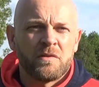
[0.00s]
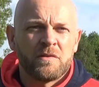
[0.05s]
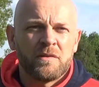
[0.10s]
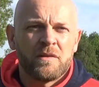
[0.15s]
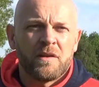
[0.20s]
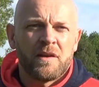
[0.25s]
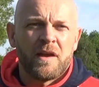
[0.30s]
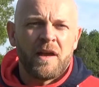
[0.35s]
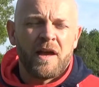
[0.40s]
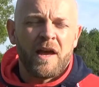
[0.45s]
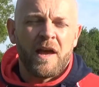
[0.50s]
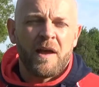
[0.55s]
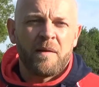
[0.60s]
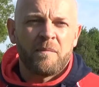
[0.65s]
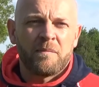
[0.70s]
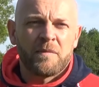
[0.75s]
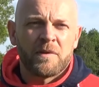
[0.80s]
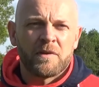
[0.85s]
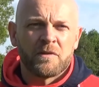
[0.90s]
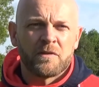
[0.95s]

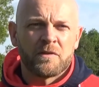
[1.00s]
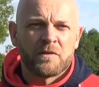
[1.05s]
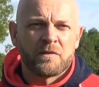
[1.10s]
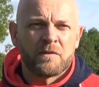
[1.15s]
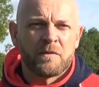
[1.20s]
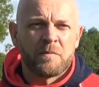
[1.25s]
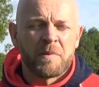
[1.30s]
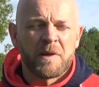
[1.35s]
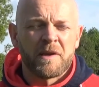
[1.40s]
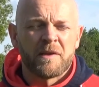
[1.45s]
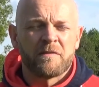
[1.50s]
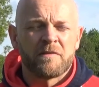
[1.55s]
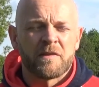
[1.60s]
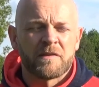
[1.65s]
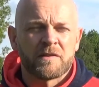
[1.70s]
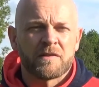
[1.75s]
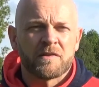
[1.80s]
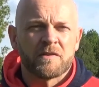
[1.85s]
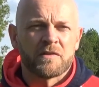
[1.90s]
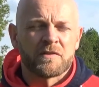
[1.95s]
They're a big
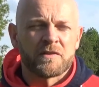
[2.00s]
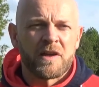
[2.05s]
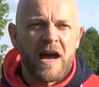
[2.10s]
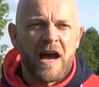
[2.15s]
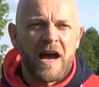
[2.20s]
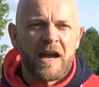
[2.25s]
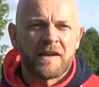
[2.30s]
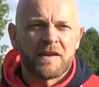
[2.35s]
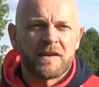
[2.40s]
physical side,